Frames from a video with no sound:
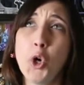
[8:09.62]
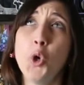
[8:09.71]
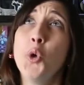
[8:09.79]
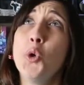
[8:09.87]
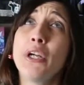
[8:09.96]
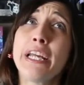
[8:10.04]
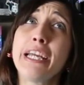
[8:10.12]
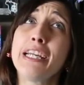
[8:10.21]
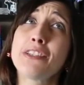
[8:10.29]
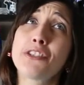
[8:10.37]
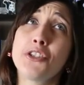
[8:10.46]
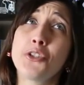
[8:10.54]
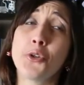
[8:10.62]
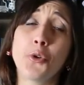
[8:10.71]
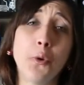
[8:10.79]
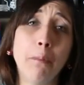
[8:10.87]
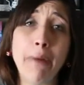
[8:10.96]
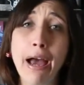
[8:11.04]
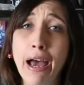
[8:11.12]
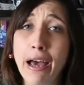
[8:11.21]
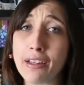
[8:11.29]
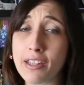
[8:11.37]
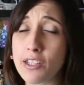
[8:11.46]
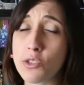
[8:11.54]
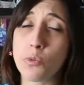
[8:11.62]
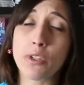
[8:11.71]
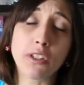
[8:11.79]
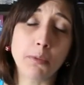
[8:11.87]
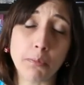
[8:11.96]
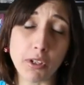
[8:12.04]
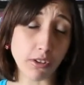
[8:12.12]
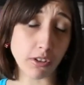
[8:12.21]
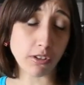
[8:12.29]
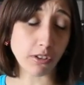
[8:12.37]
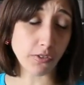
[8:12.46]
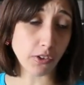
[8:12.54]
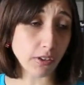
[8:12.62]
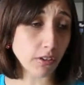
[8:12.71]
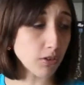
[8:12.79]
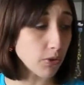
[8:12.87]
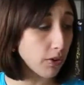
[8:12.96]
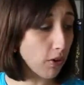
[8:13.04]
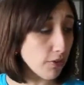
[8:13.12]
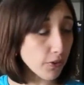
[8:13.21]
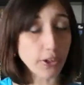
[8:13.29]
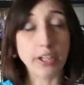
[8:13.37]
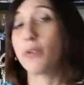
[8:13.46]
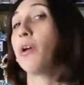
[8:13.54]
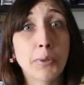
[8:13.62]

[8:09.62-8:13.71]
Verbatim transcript: Who needs to do math? That's what computers are for. They'll do it all for you.